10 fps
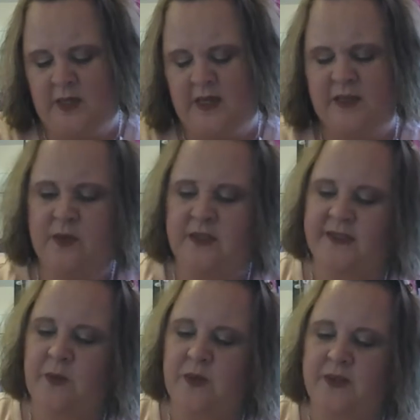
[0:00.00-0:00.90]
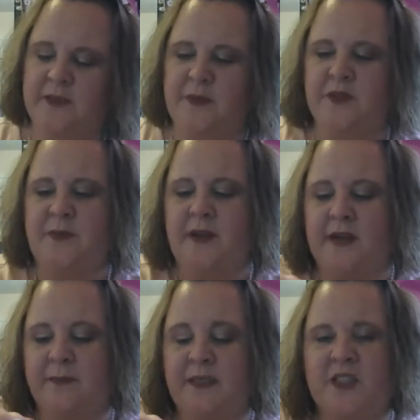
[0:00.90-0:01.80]
they don't really say what this supposed to smell
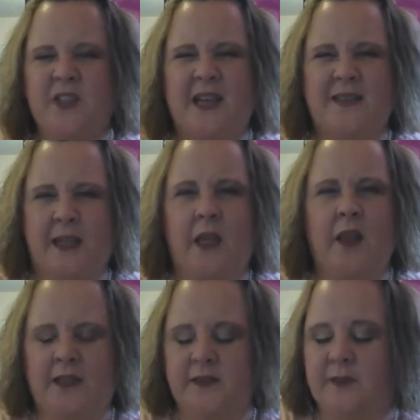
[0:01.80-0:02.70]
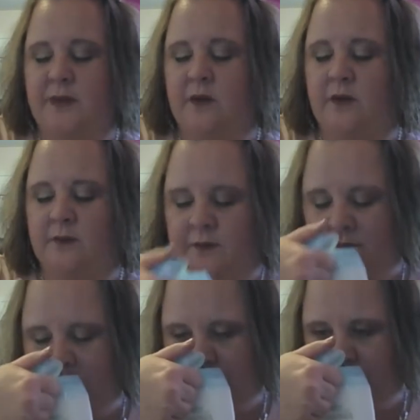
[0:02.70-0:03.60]
like, but it just has a clean smell.
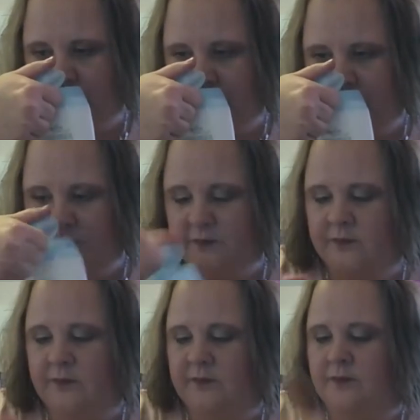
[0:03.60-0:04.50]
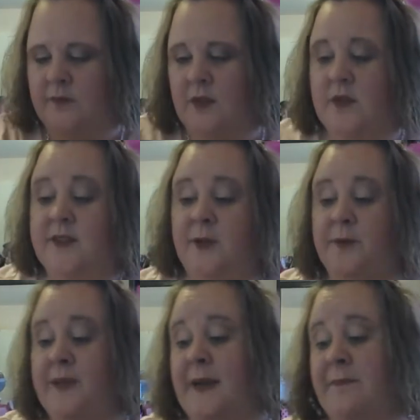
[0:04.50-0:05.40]
So
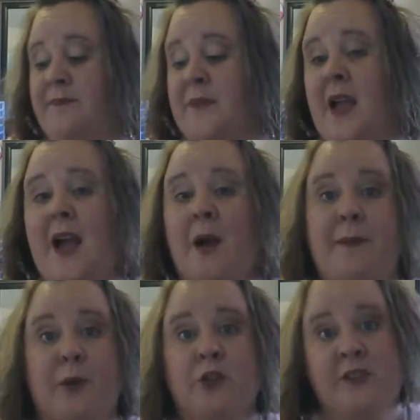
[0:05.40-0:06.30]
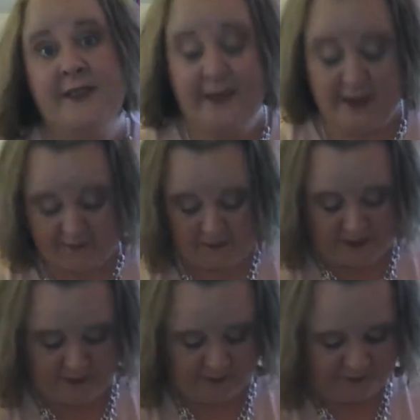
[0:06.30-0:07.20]
yeah, I'll be purchasing that
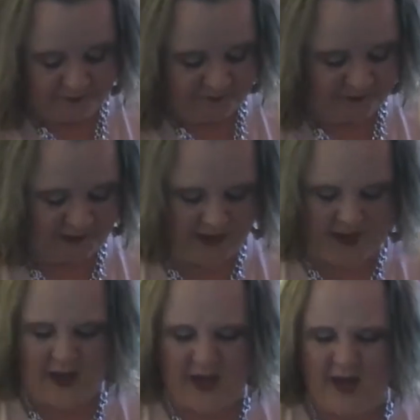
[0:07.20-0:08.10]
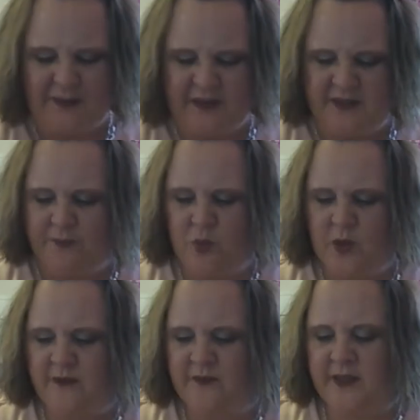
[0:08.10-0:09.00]
now. I picked up
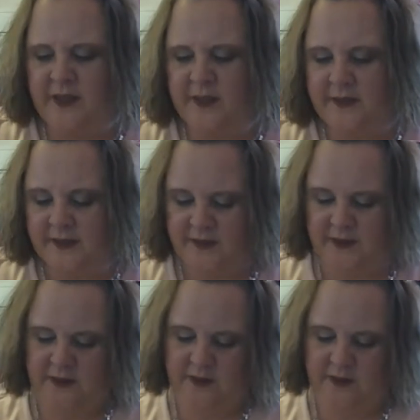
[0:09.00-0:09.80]
one of these